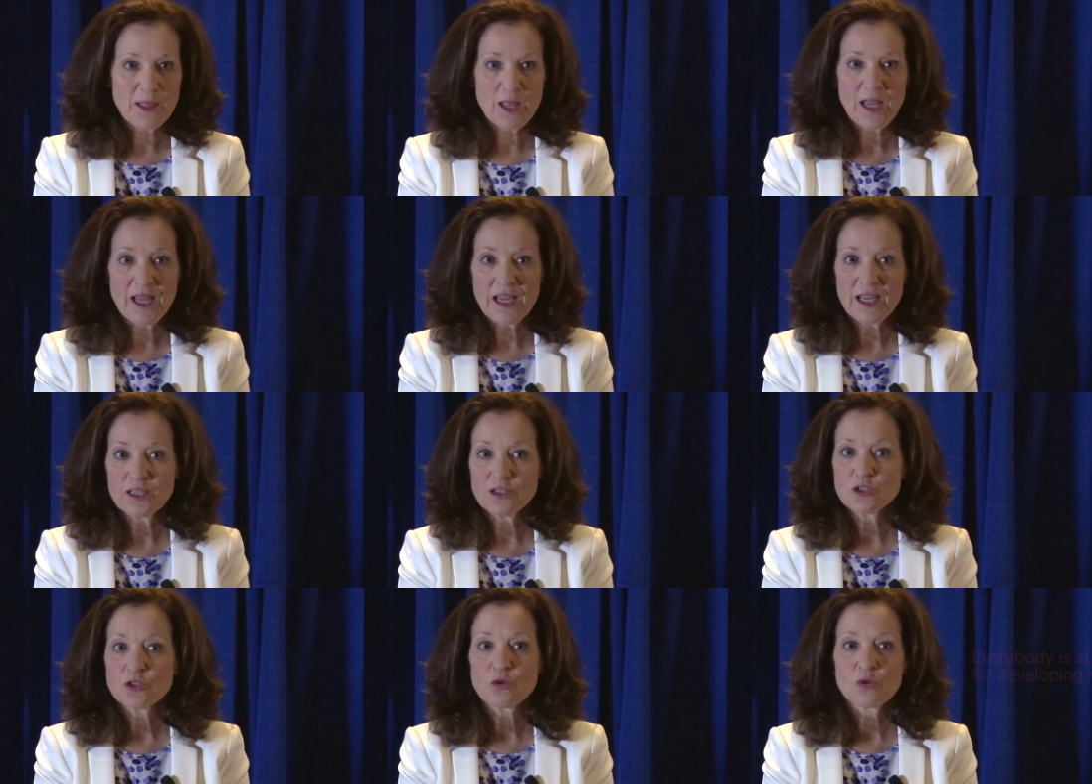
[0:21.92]

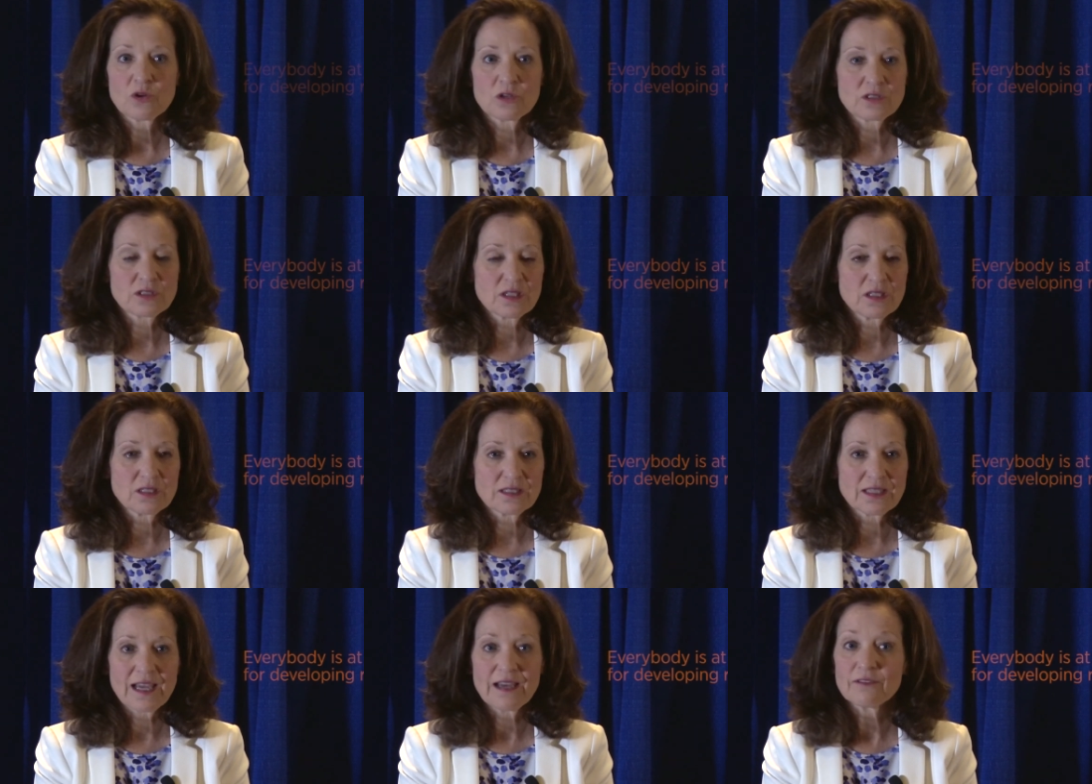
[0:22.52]
aged
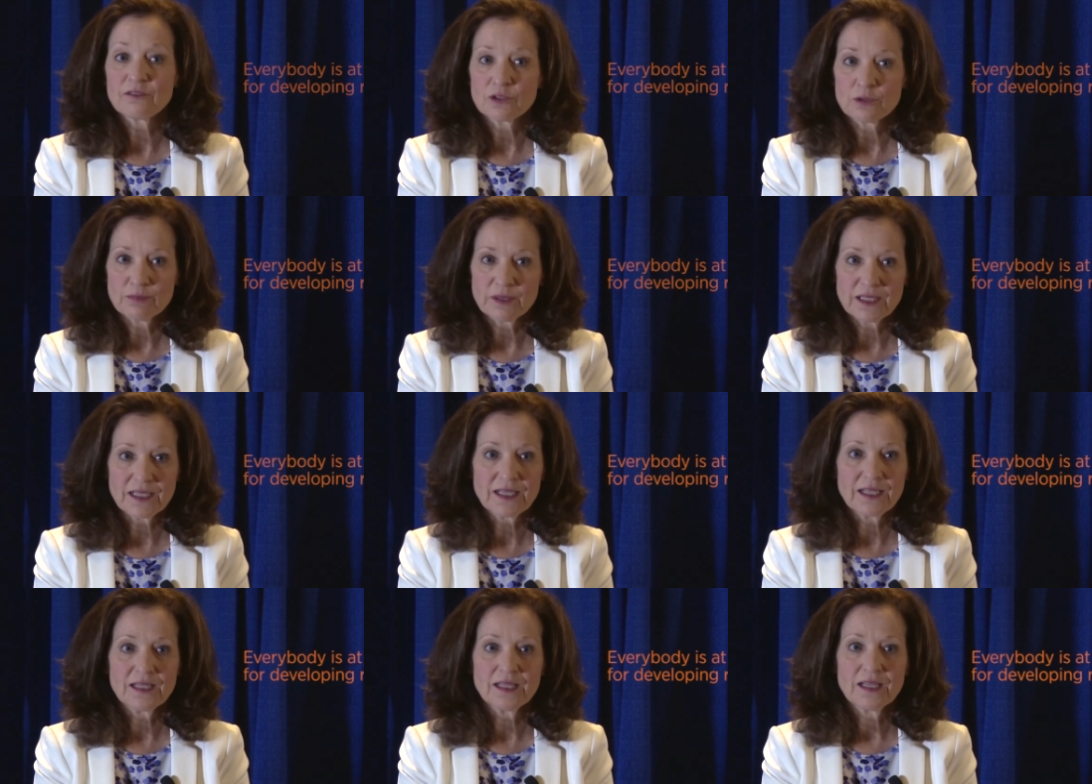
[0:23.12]
horses,
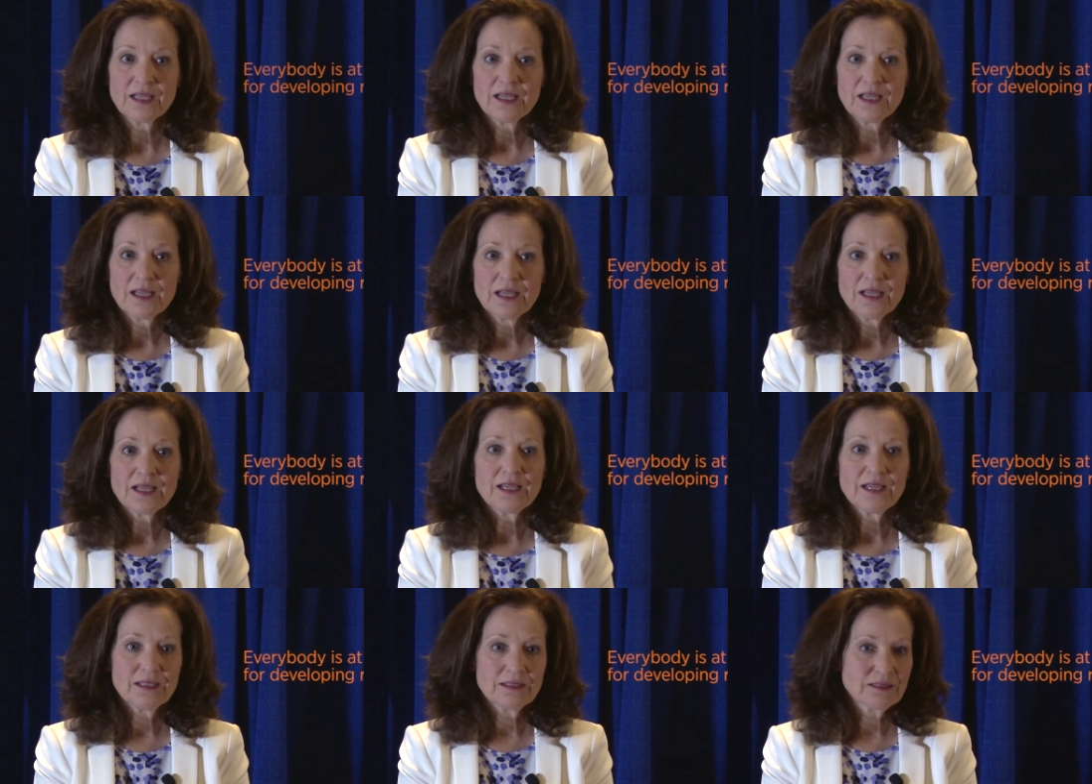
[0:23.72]
everybody
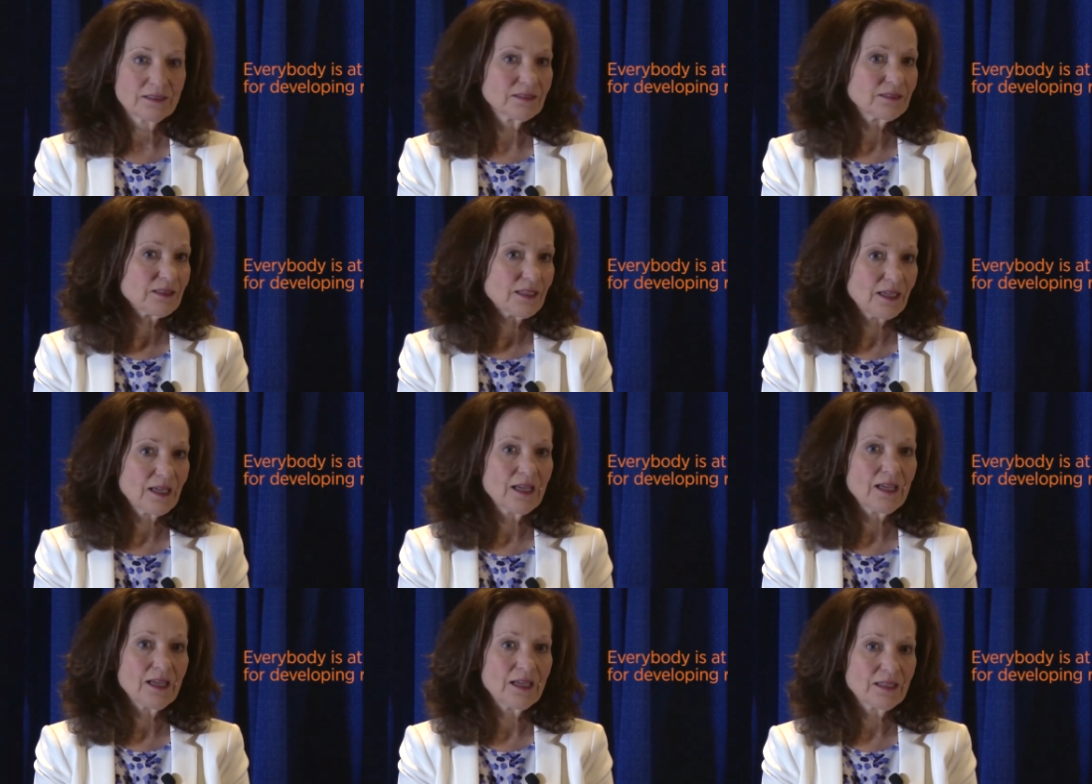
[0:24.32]
is,
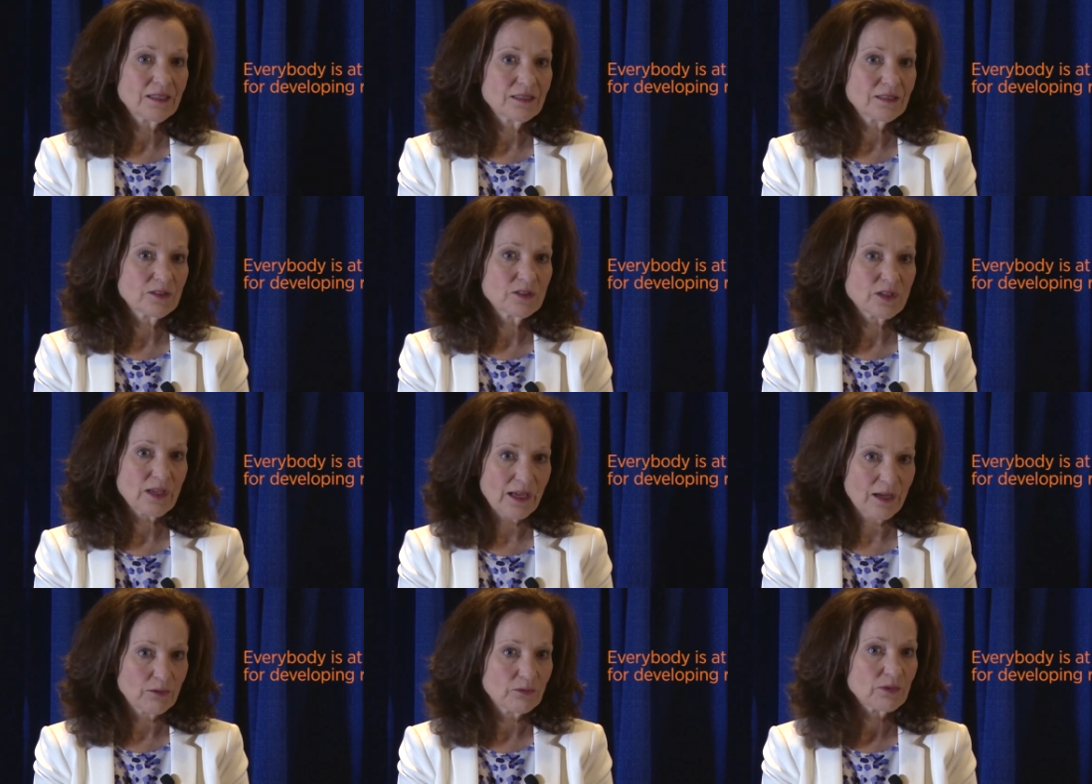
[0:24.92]

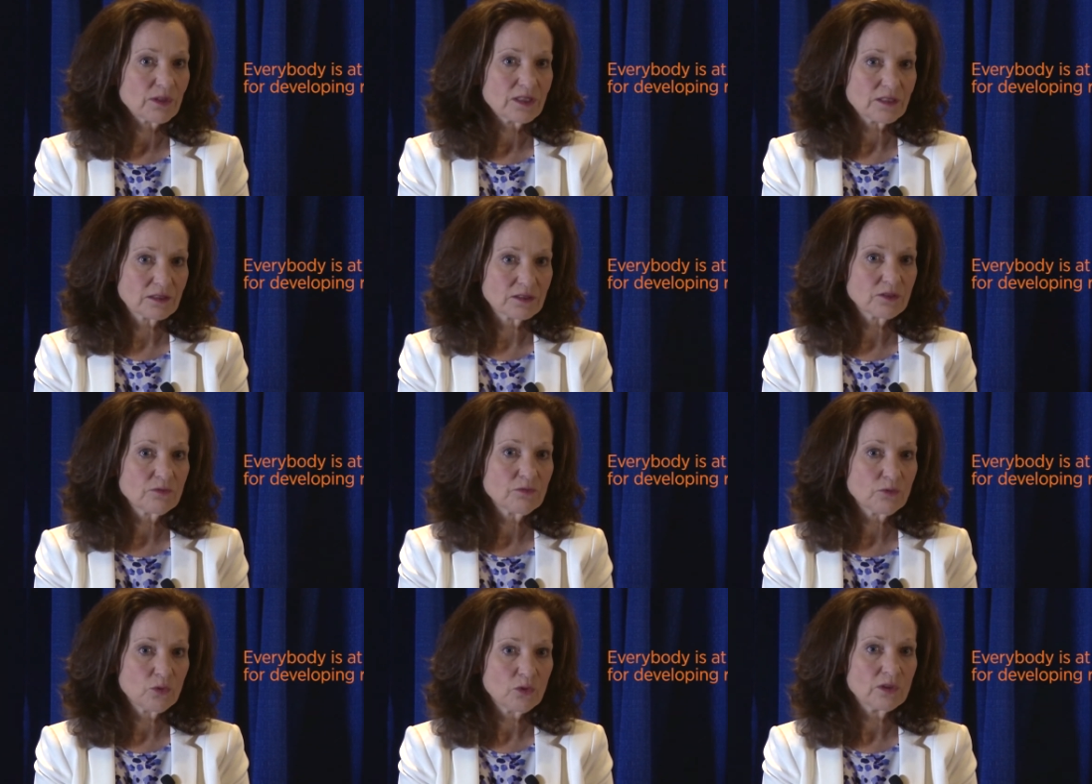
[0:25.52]
is at
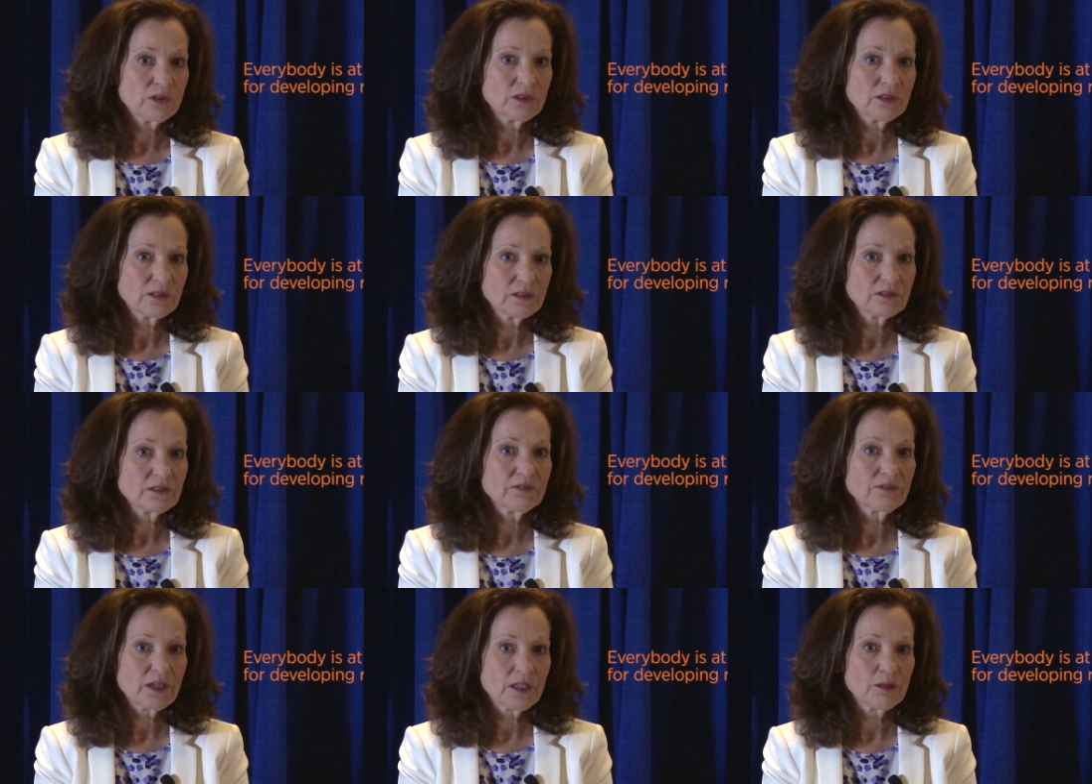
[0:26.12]
risk for
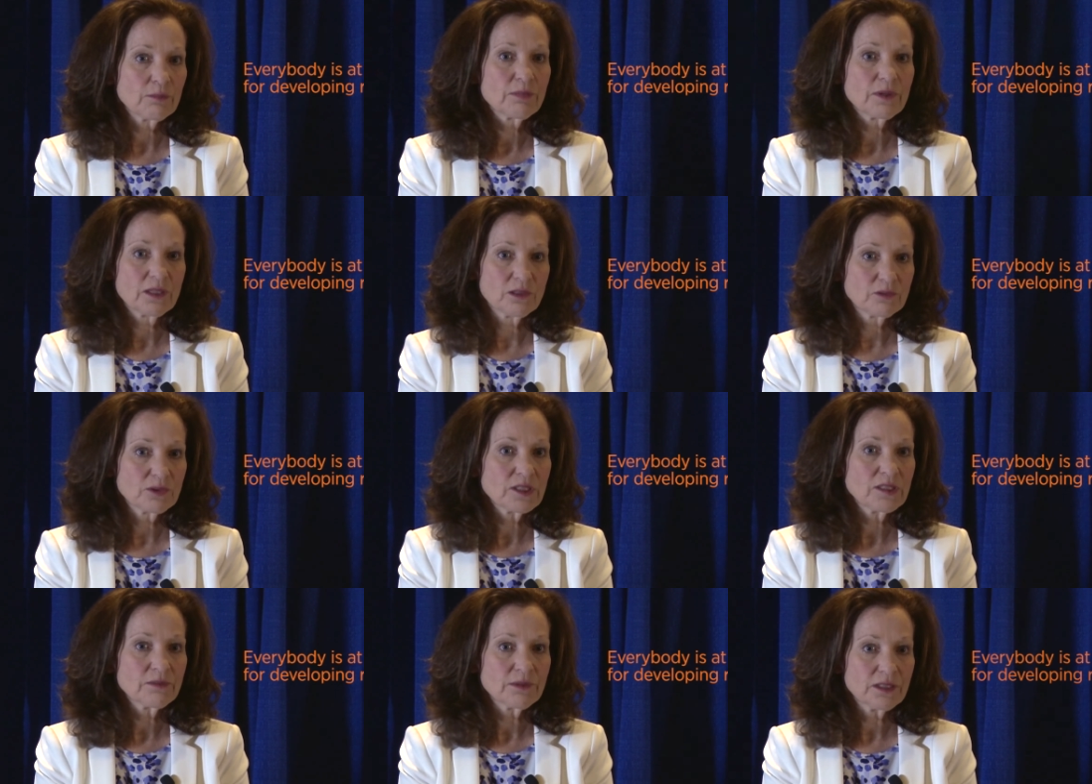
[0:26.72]
developing
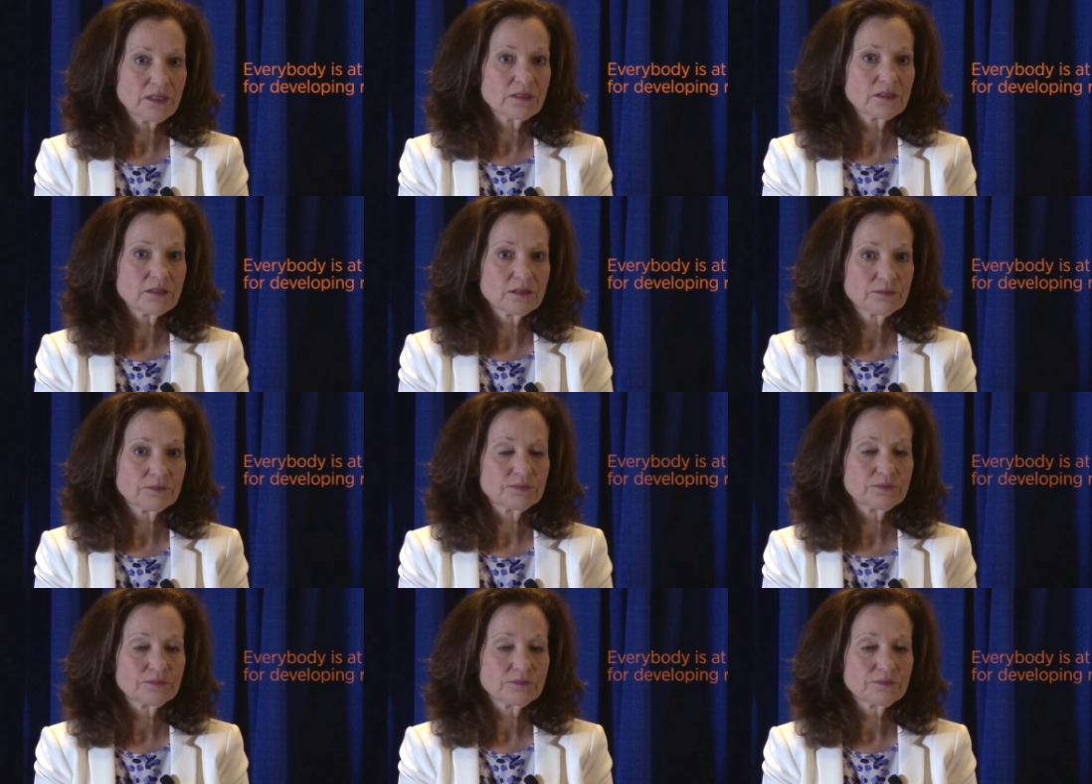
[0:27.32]
rabies.